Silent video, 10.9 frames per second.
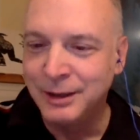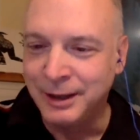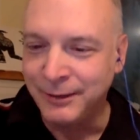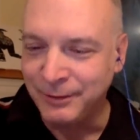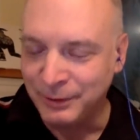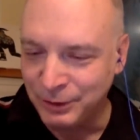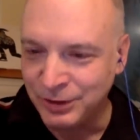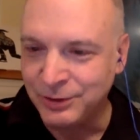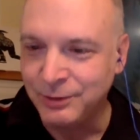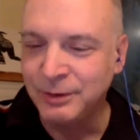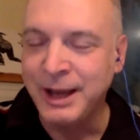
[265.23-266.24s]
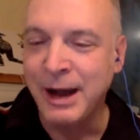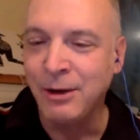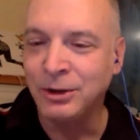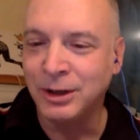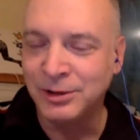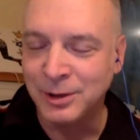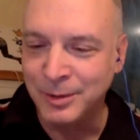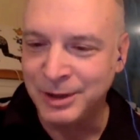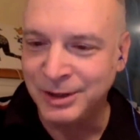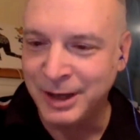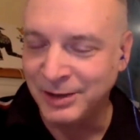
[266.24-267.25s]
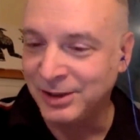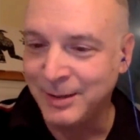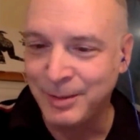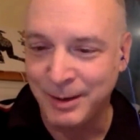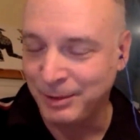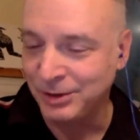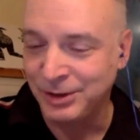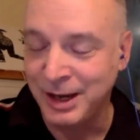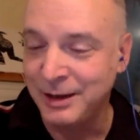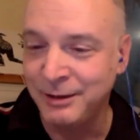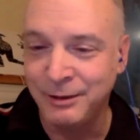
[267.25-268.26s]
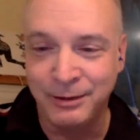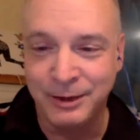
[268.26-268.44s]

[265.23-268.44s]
Give just count on some of these guys stepping up because they